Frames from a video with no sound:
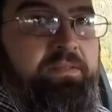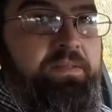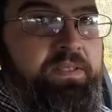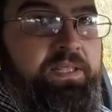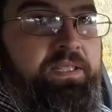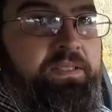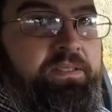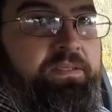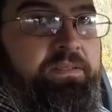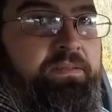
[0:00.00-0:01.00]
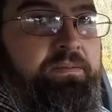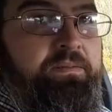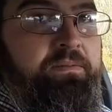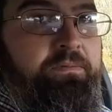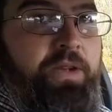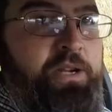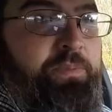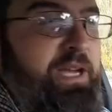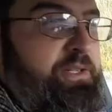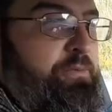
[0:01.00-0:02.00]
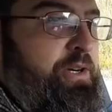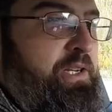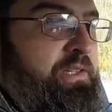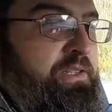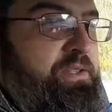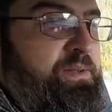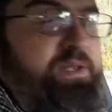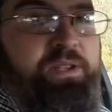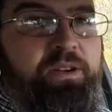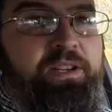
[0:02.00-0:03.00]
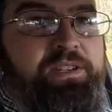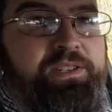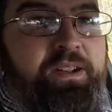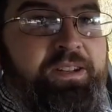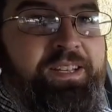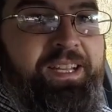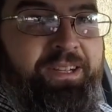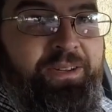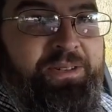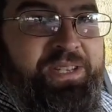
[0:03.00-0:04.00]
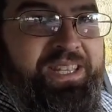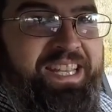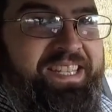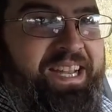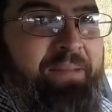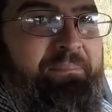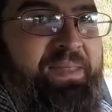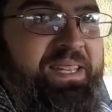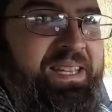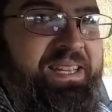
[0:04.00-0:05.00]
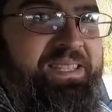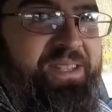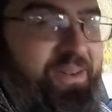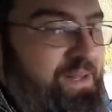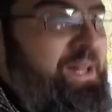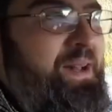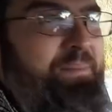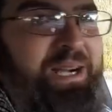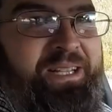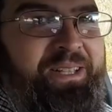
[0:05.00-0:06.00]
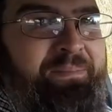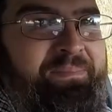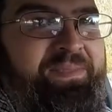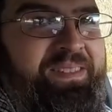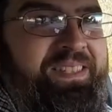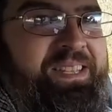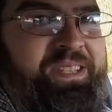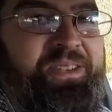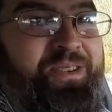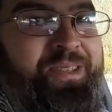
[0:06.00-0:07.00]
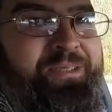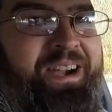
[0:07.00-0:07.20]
and then rush back to work because it's already starting to get close to that time. So buckle up and let's enjoy the